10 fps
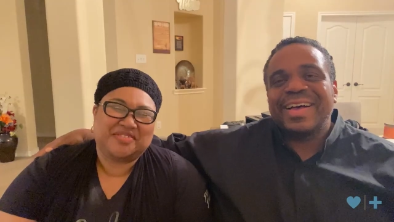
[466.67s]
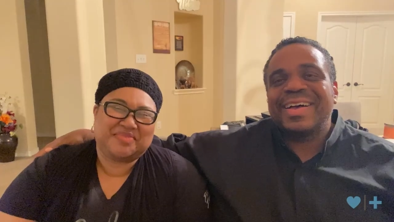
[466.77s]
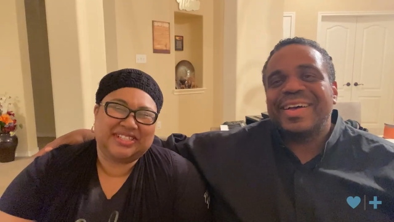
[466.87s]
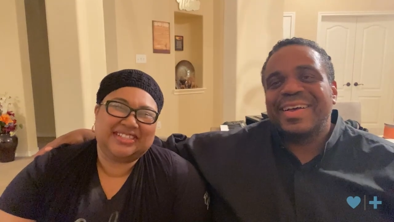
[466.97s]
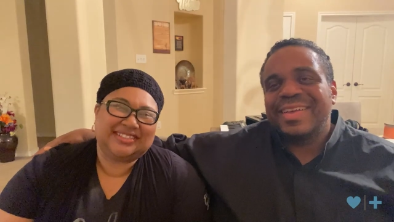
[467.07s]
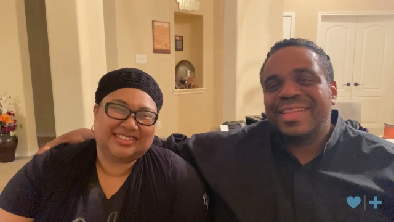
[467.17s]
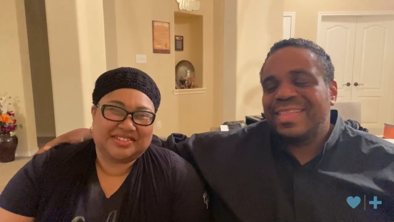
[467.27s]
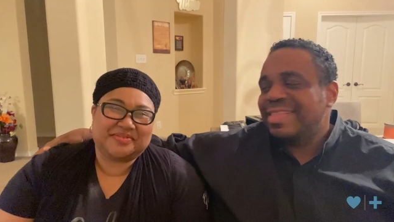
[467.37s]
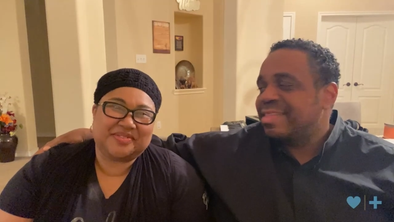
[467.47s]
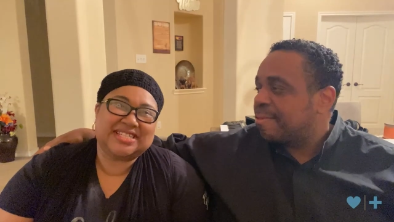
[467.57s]
Speaker 1: But
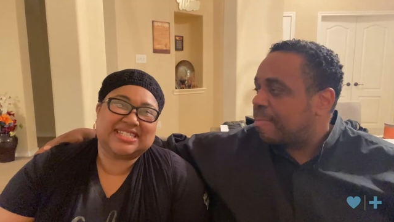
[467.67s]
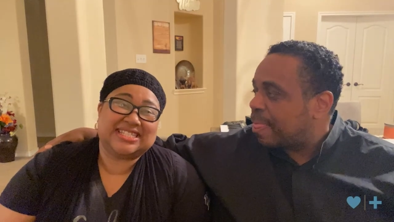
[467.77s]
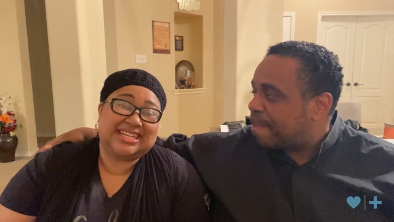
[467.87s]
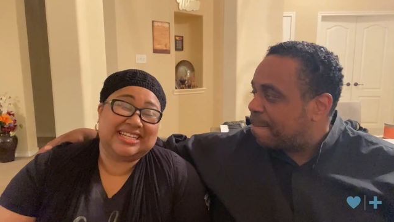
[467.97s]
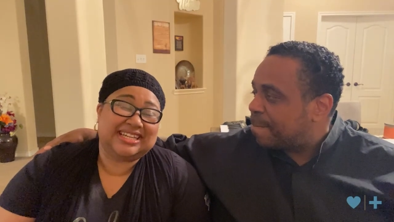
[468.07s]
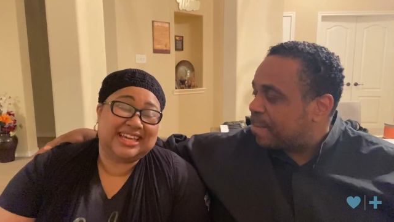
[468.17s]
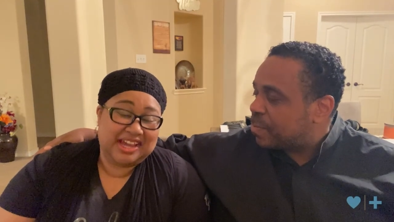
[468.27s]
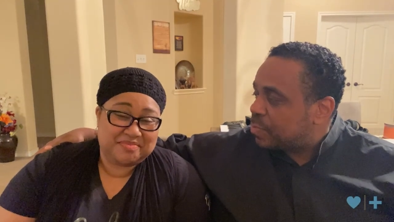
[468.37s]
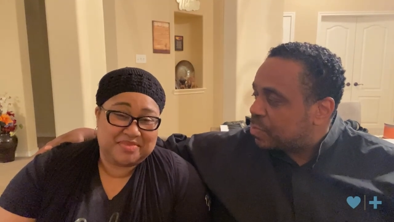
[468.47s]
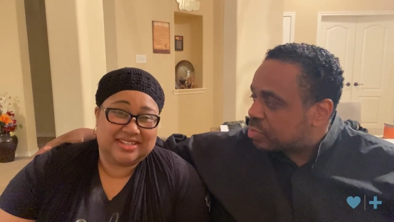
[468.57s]
the reason that it
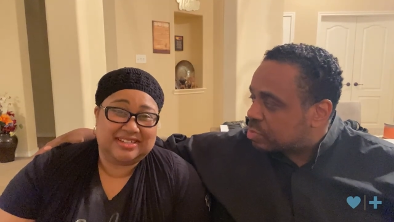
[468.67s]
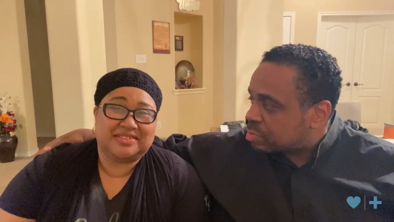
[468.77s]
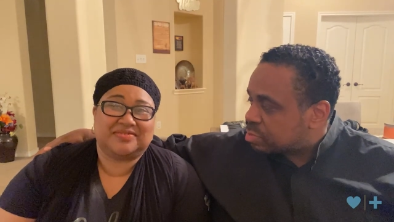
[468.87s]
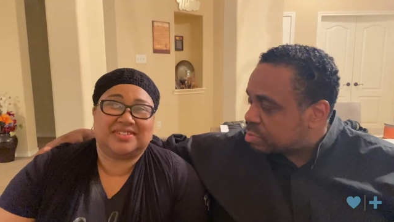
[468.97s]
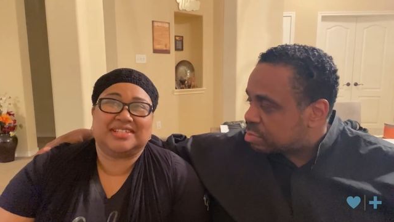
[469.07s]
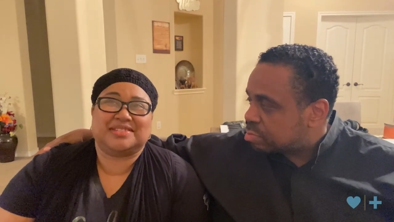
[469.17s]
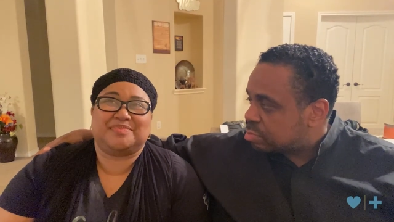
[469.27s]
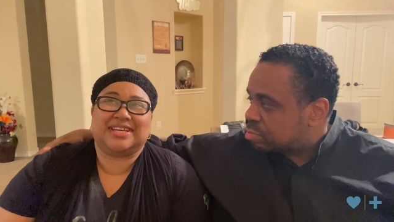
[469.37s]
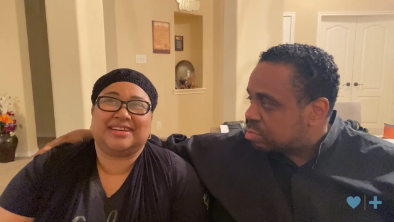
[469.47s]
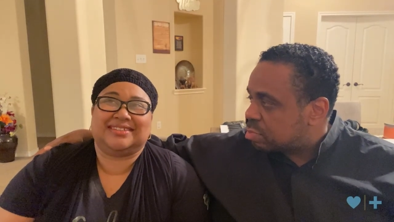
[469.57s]
can be a gift is
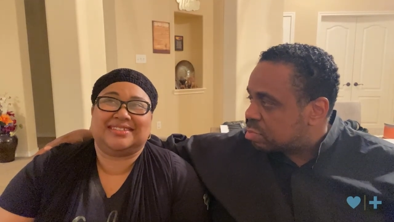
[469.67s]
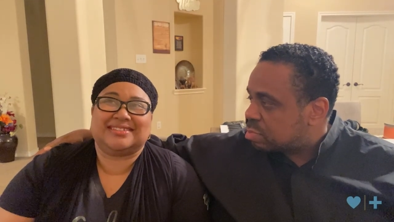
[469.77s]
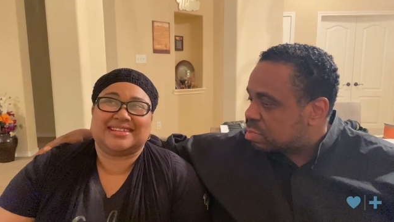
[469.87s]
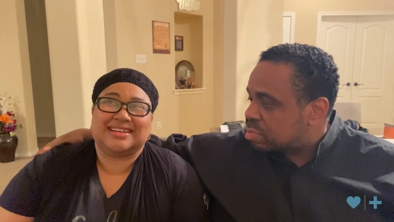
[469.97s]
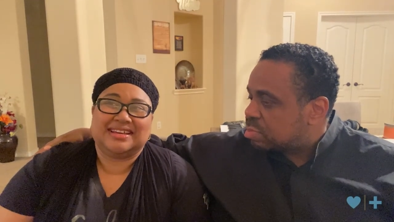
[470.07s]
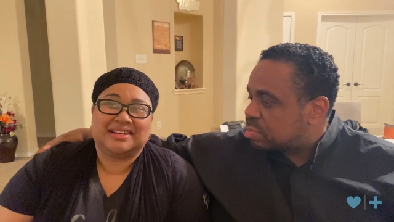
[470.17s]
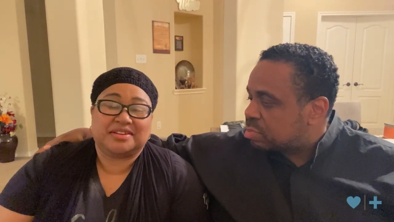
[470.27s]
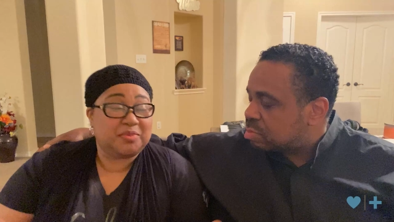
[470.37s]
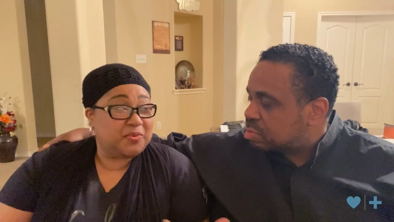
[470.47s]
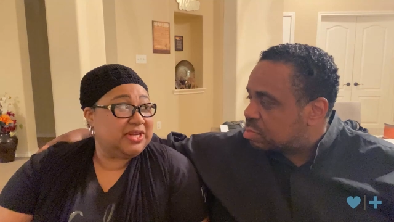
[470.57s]
because,
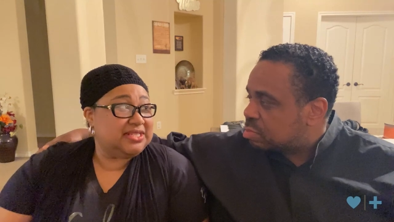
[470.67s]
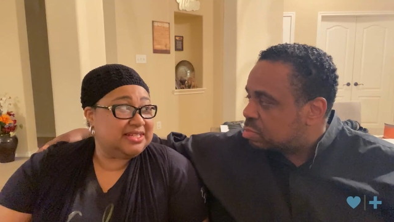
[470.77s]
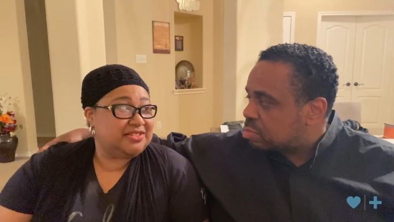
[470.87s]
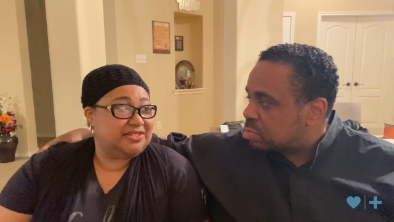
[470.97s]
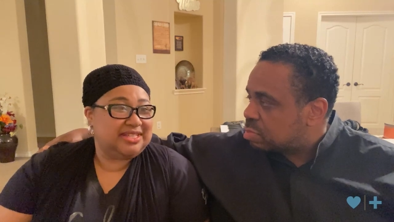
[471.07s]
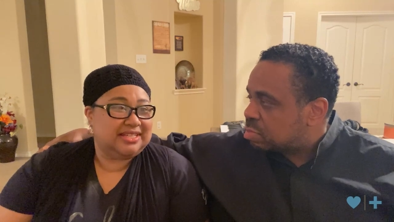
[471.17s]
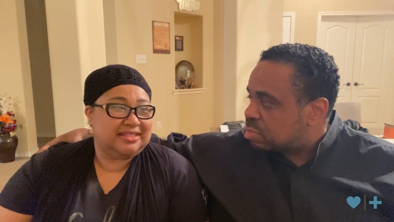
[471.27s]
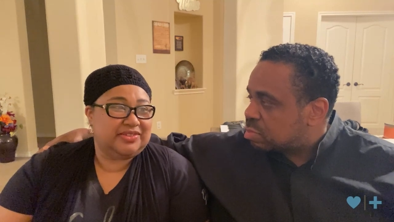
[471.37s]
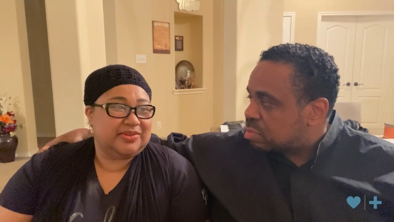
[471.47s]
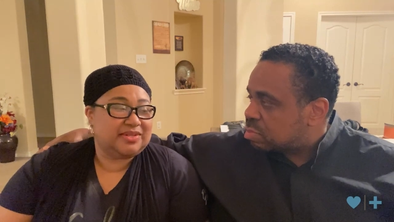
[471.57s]
number one, it tells you
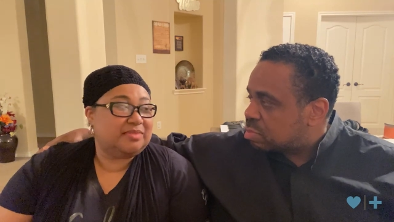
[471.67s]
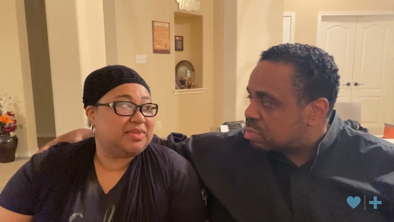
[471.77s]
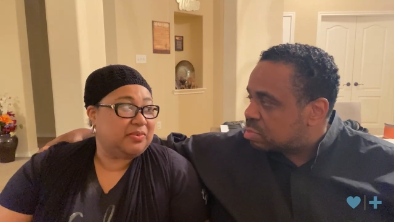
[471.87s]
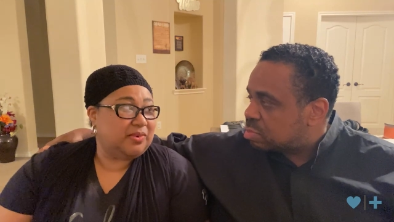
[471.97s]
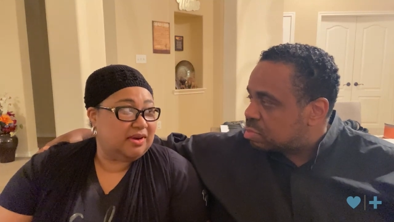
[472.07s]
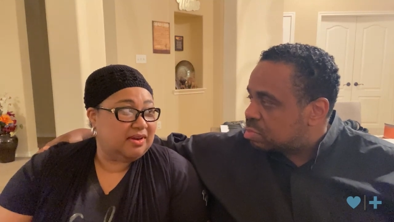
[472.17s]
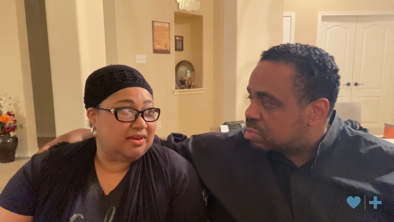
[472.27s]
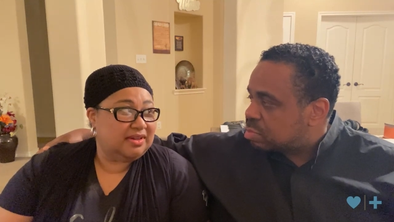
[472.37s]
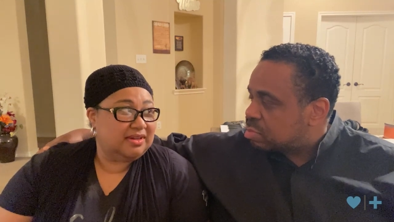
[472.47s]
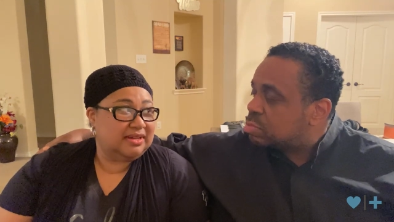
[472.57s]
that there's something wrong.